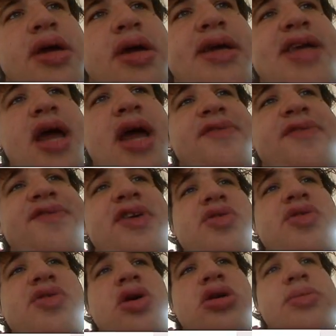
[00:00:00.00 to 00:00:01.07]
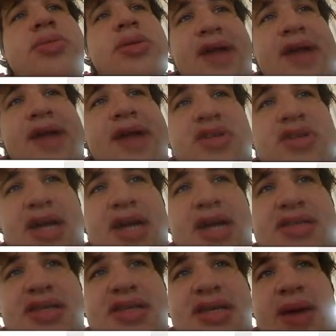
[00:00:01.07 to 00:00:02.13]
He's had a few notable
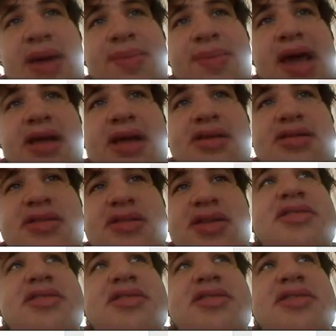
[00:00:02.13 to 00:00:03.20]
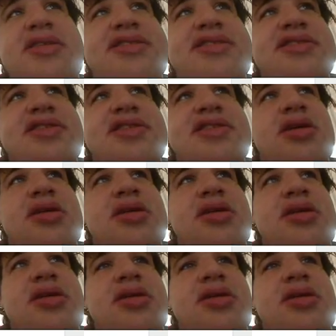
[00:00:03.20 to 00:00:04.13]
advertising campaigns since he started.